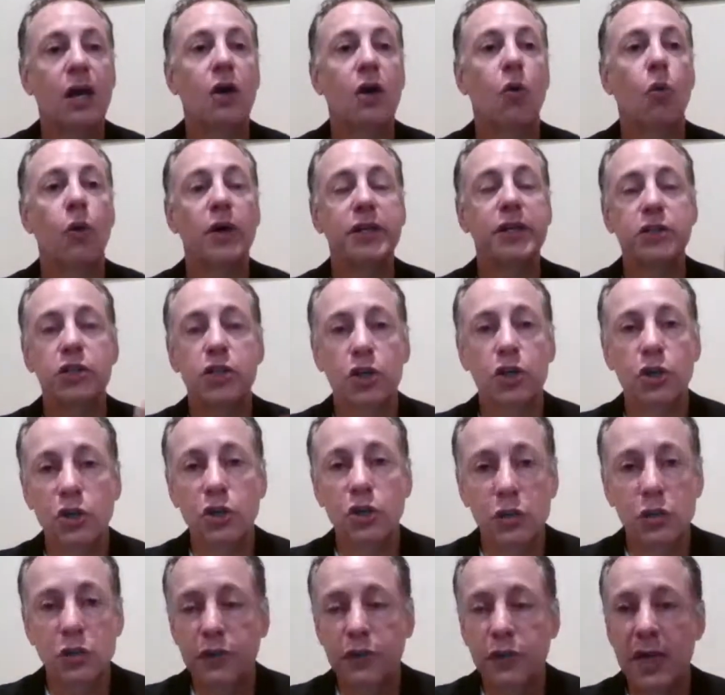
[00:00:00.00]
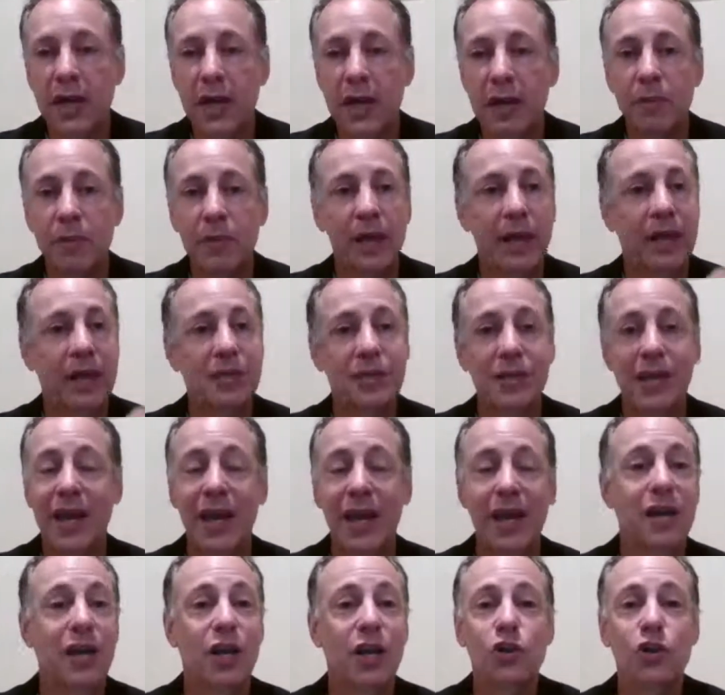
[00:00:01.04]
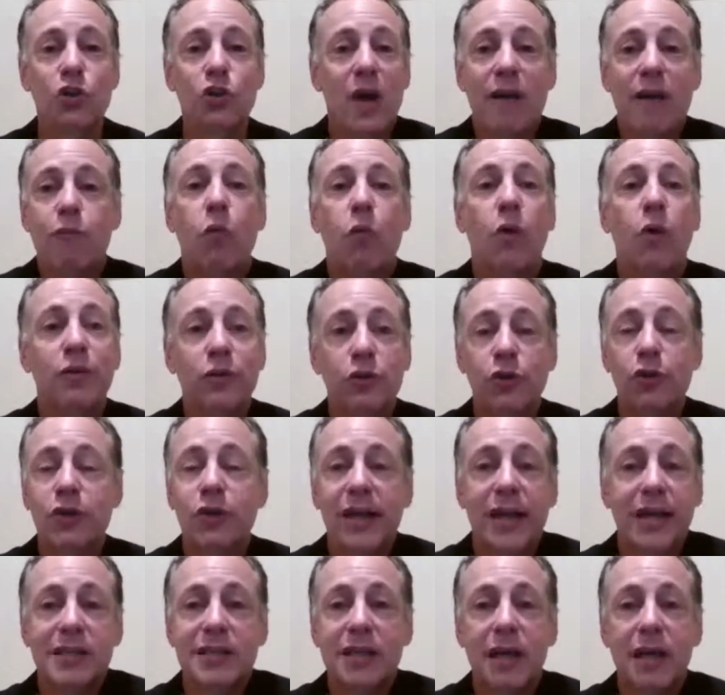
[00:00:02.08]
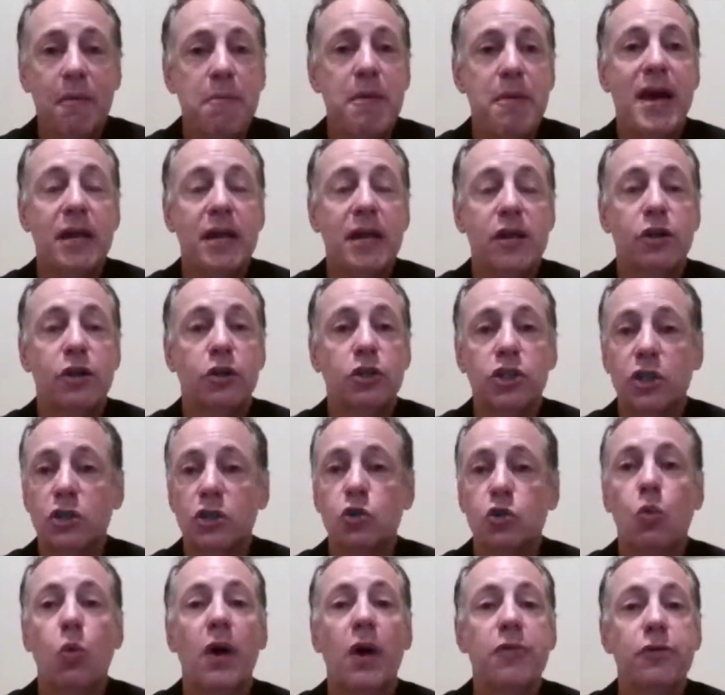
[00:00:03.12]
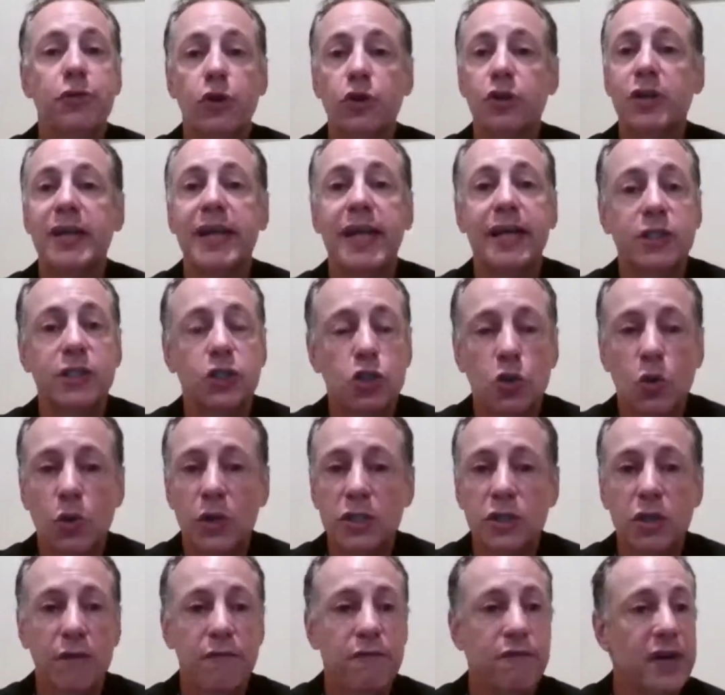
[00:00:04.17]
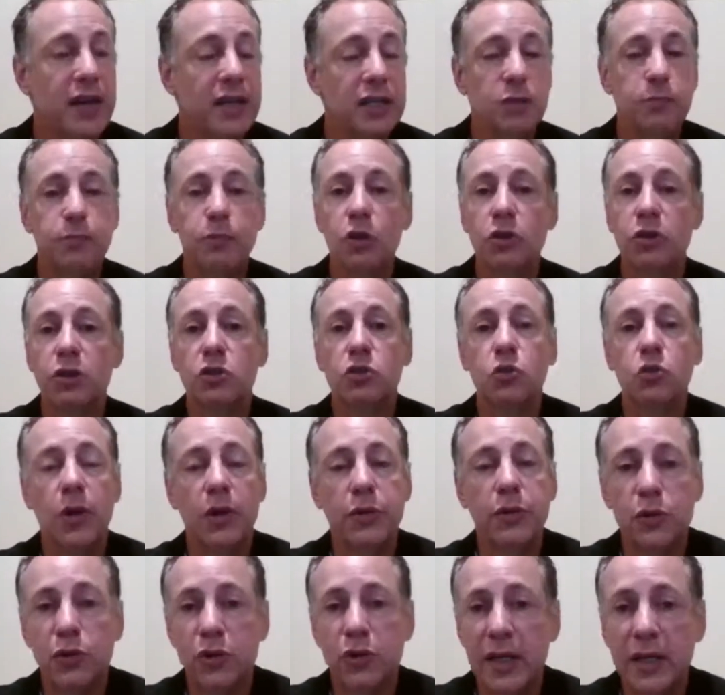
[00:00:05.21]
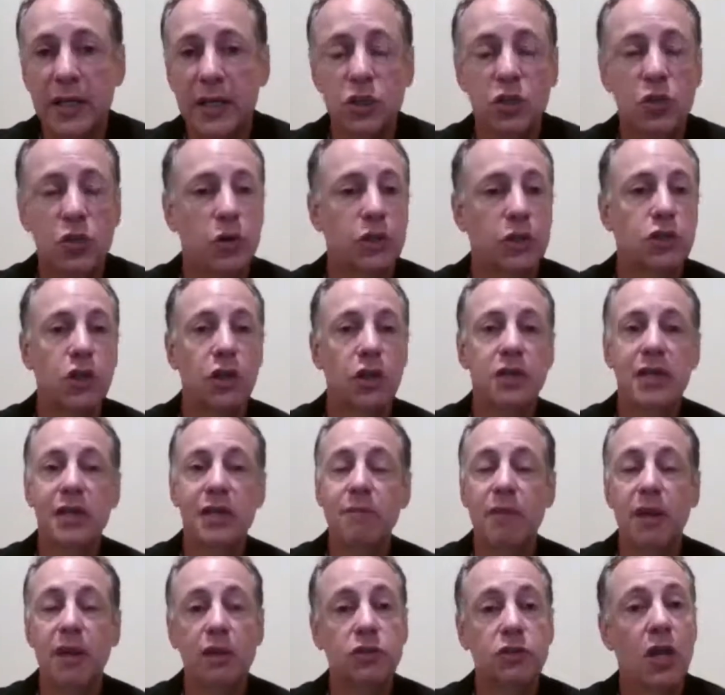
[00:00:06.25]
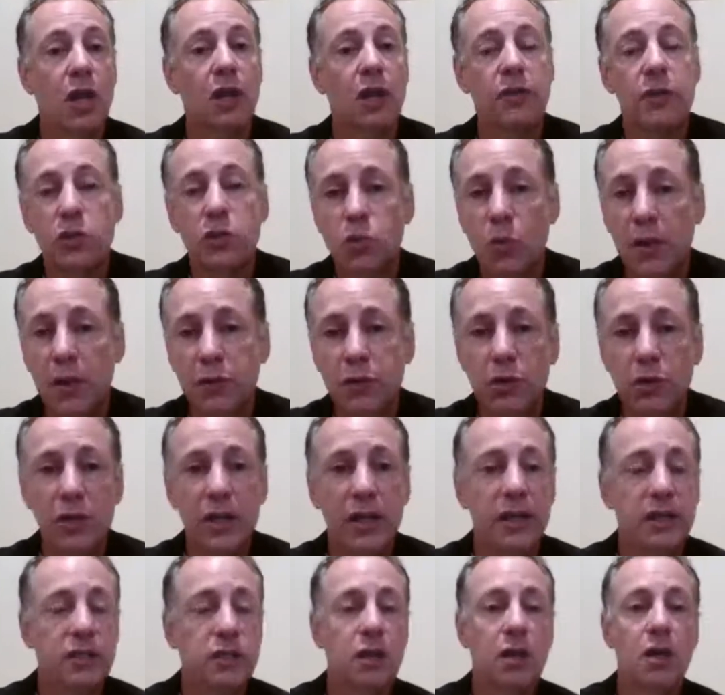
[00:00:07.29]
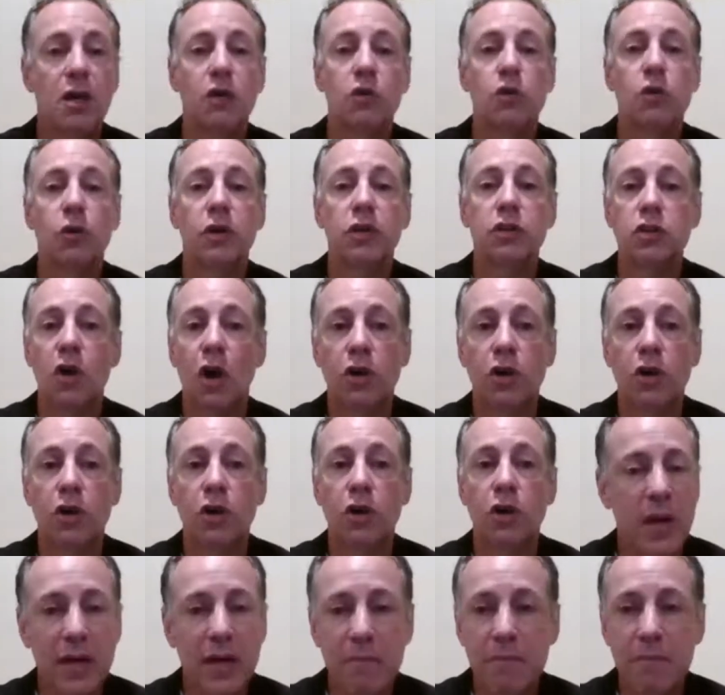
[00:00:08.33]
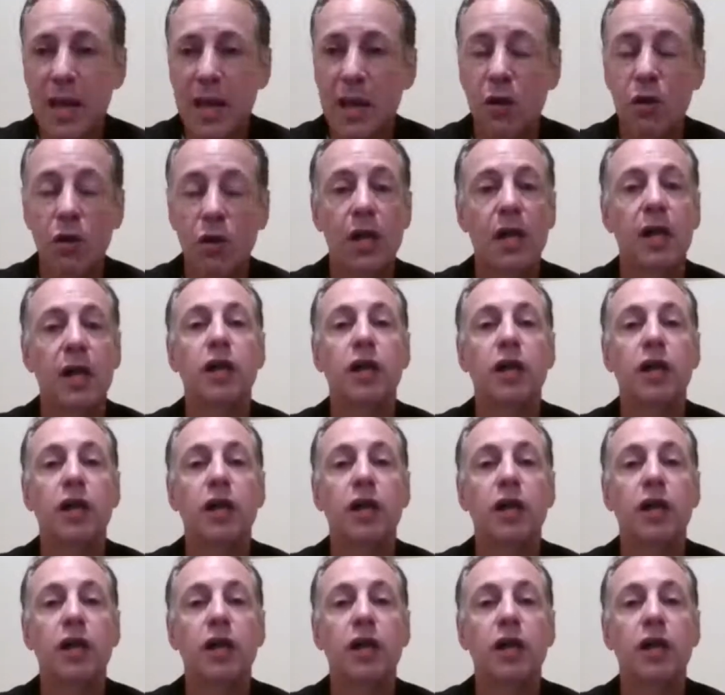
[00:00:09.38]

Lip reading: What's the good news for them is, hey, you have 1/3 less competitors. There's 1/3 less noise on Facebook. There's 1/3 less noise on emails. There's 1/3 less noise on direct mail.